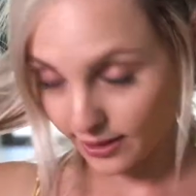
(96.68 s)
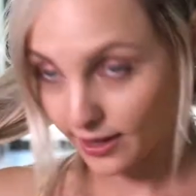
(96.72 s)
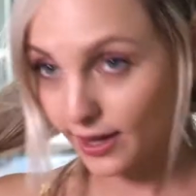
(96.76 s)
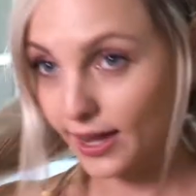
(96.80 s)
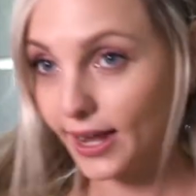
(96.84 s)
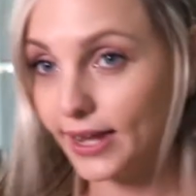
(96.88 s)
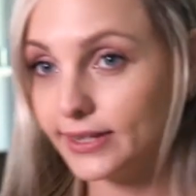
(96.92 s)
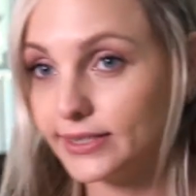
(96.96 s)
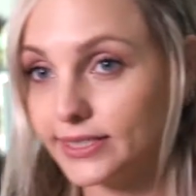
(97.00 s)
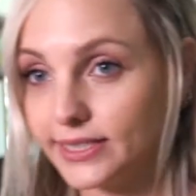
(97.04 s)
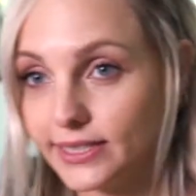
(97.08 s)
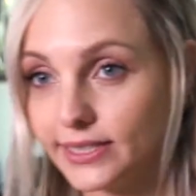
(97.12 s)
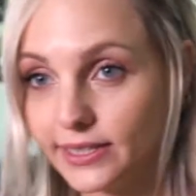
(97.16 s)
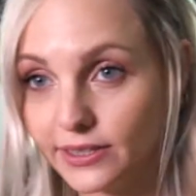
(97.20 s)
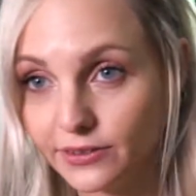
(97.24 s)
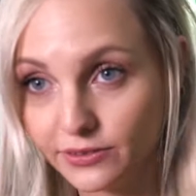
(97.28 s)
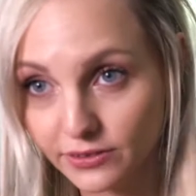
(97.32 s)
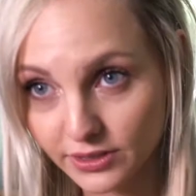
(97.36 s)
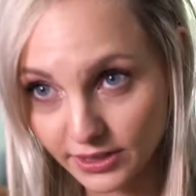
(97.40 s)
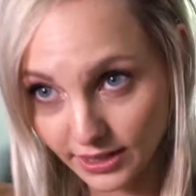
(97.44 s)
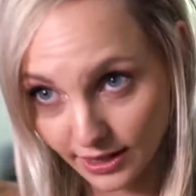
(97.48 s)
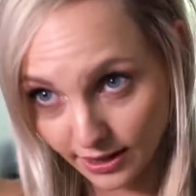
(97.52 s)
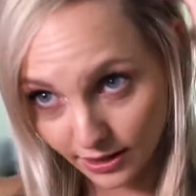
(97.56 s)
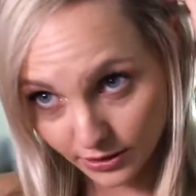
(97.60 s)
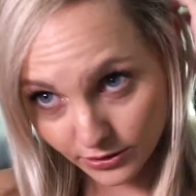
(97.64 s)
and
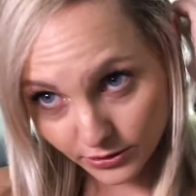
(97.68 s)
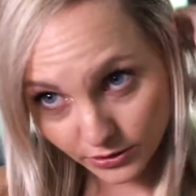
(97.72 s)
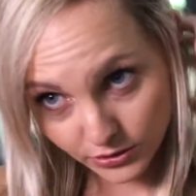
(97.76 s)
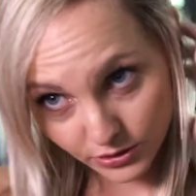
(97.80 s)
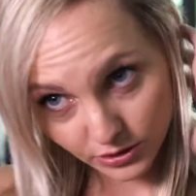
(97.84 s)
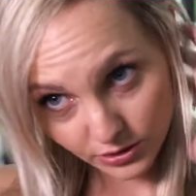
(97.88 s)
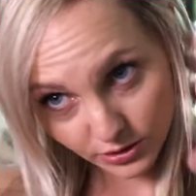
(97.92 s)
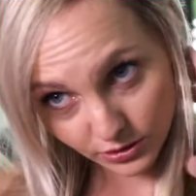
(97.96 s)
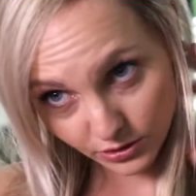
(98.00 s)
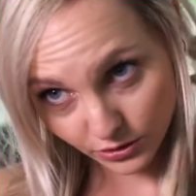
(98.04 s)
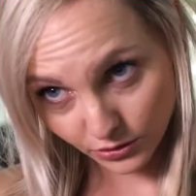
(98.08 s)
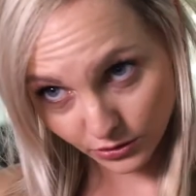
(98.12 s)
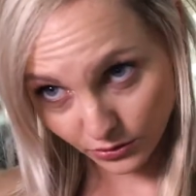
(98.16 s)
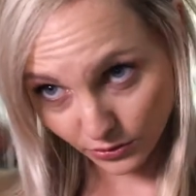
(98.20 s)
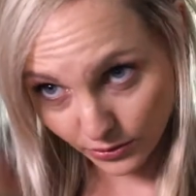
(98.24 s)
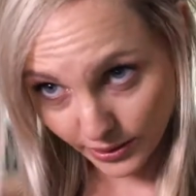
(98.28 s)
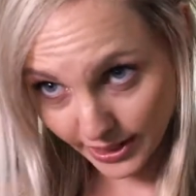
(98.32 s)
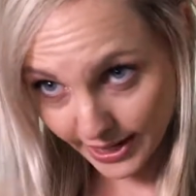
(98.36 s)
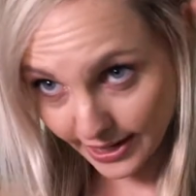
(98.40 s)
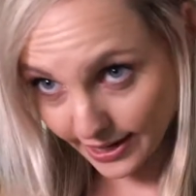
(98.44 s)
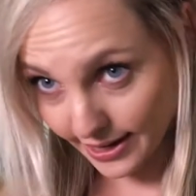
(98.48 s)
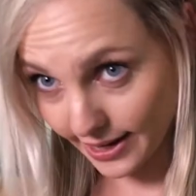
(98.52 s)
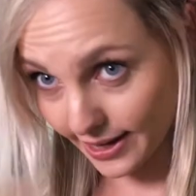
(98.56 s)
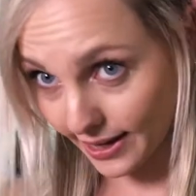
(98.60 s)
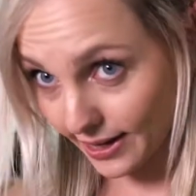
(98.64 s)
even out your
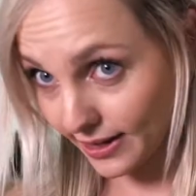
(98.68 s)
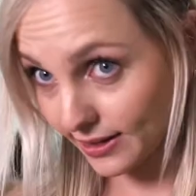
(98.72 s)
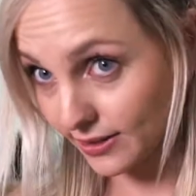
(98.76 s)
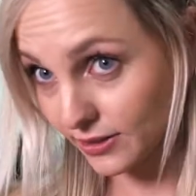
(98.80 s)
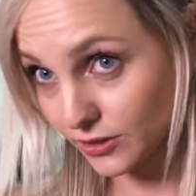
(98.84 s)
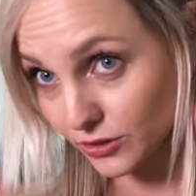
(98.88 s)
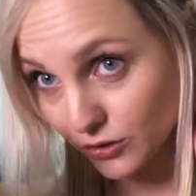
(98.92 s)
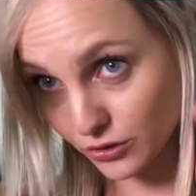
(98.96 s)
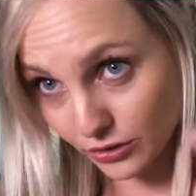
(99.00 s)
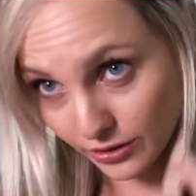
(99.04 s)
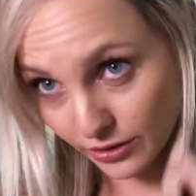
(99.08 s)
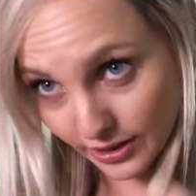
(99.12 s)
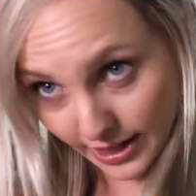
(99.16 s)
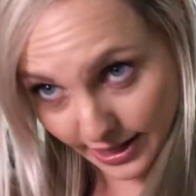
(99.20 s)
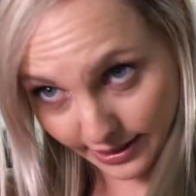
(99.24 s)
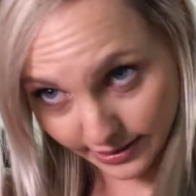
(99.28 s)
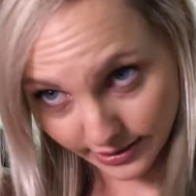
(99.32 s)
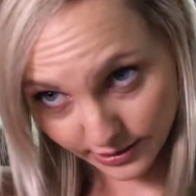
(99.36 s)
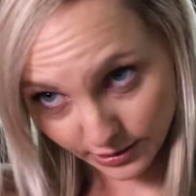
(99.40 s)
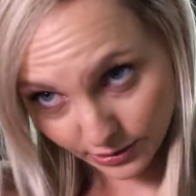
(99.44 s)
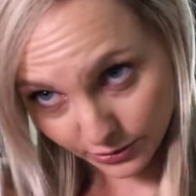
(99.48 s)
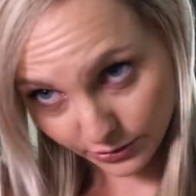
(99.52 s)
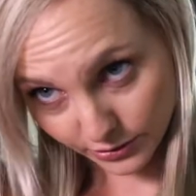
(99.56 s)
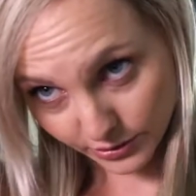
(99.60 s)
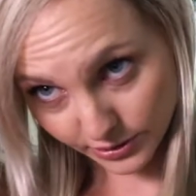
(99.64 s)
hair so that
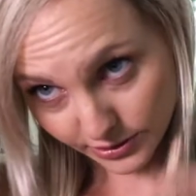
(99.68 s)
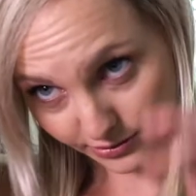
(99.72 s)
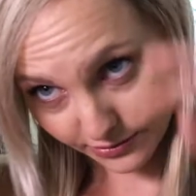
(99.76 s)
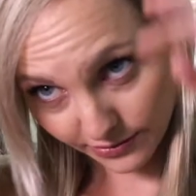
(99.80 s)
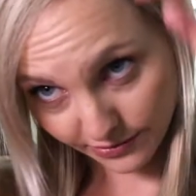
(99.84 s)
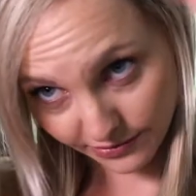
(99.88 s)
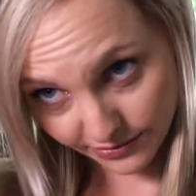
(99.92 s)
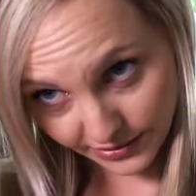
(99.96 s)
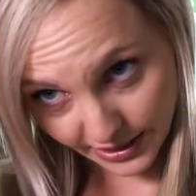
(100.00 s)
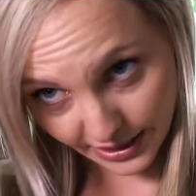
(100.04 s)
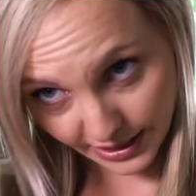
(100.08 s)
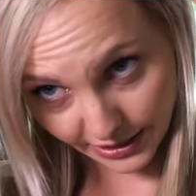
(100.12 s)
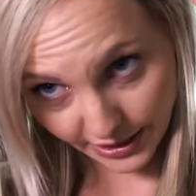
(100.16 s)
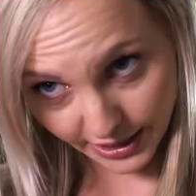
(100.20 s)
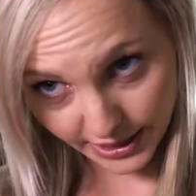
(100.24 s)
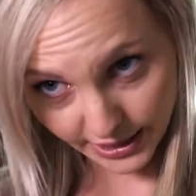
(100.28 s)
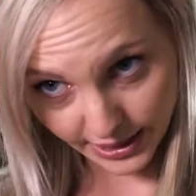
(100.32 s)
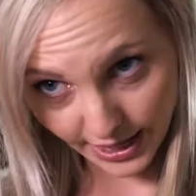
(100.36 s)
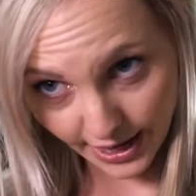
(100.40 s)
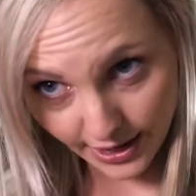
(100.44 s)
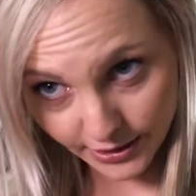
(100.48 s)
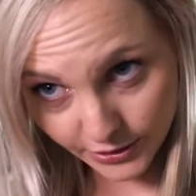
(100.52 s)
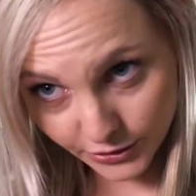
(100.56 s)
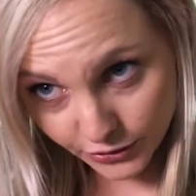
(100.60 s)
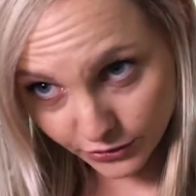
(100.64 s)
it looks very
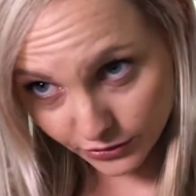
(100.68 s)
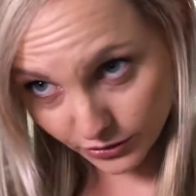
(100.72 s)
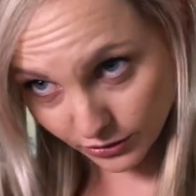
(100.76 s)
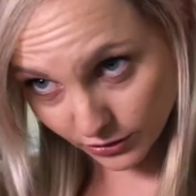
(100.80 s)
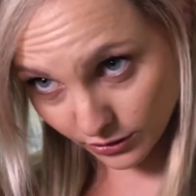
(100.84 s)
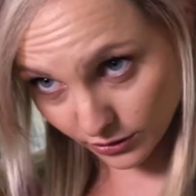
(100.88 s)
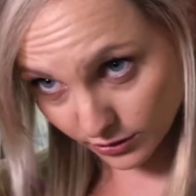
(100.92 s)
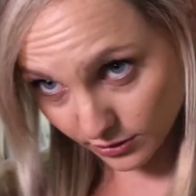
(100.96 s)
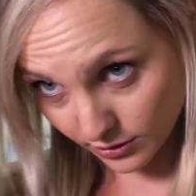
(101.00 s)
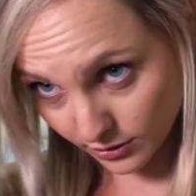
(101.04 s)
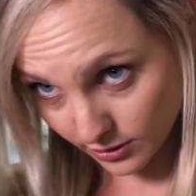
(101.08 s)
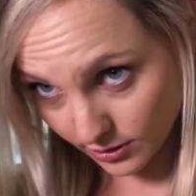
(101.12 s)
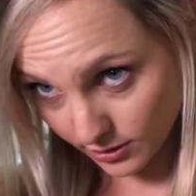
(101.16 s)
natural.